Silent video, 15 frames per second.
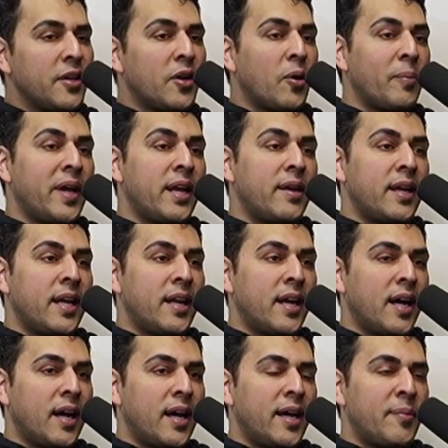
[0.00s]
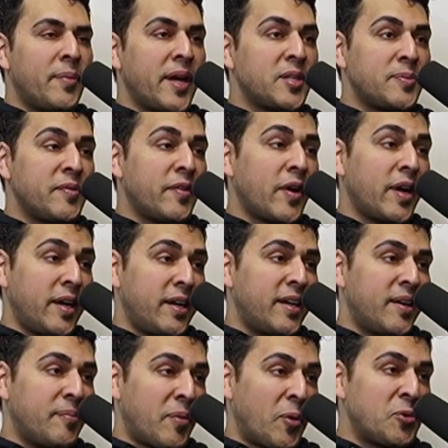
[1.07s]
You know, man, it makes me very
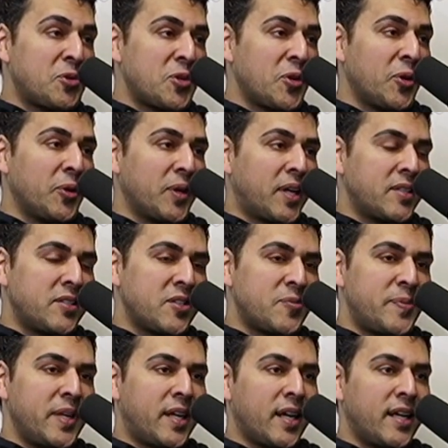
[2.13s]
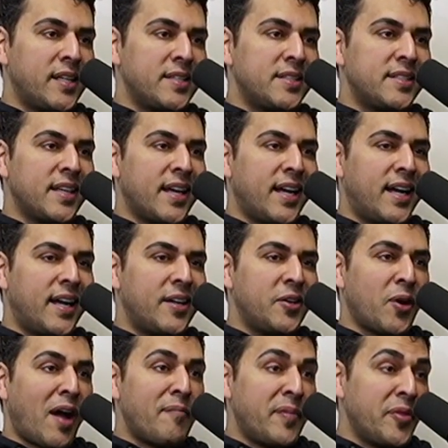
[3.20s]
emotional because
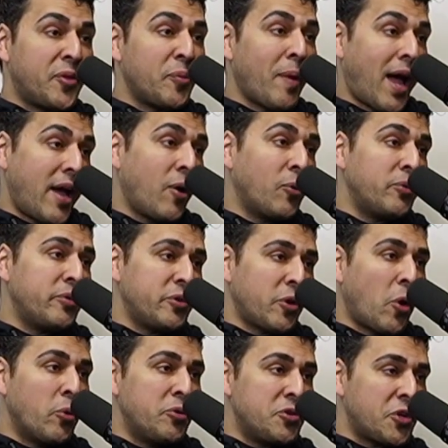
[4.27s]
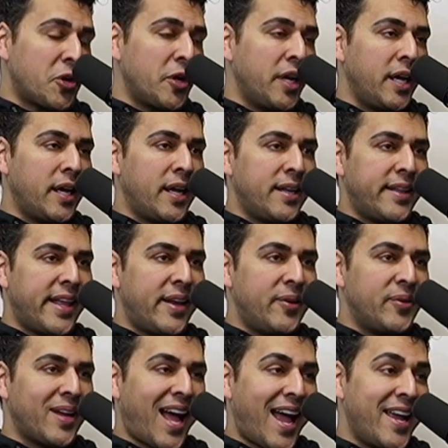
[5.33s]
I've been through my own journey, and
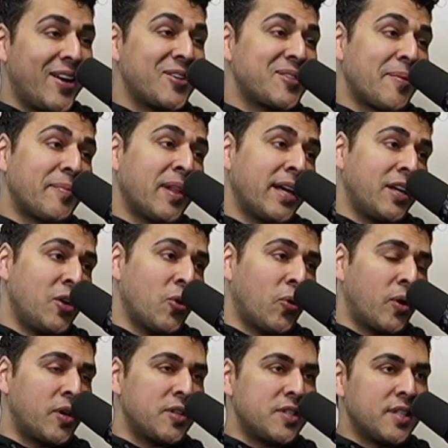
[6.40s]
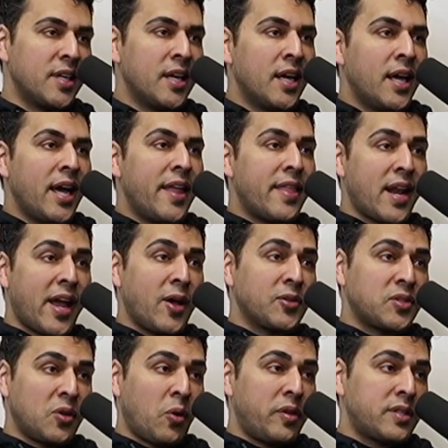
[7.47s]
then I hear something like yours, and then I
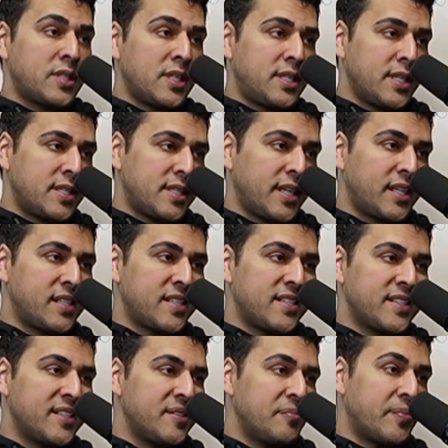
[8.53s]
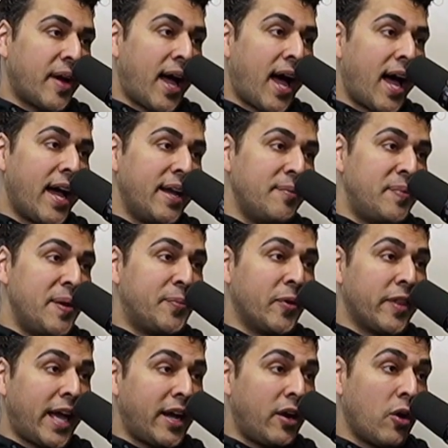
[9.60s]
also know the statistics behind people
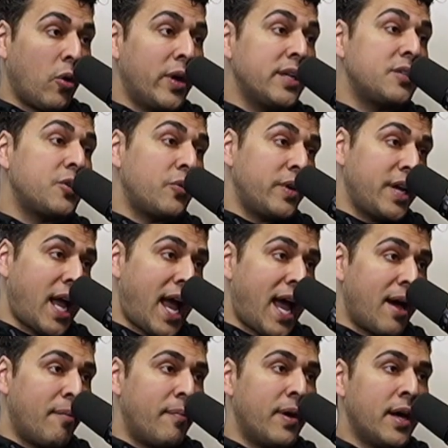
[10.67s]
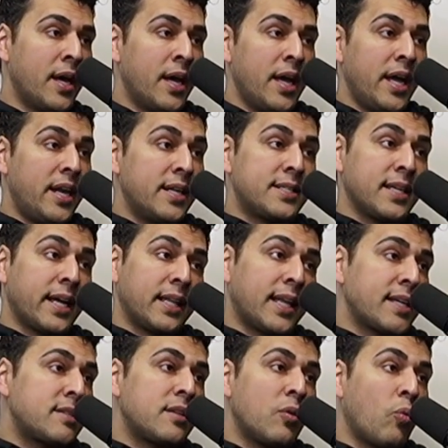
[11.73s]
that go into rehab, and it's like
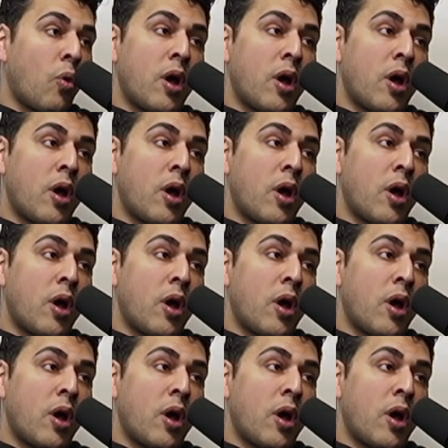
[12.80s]
less than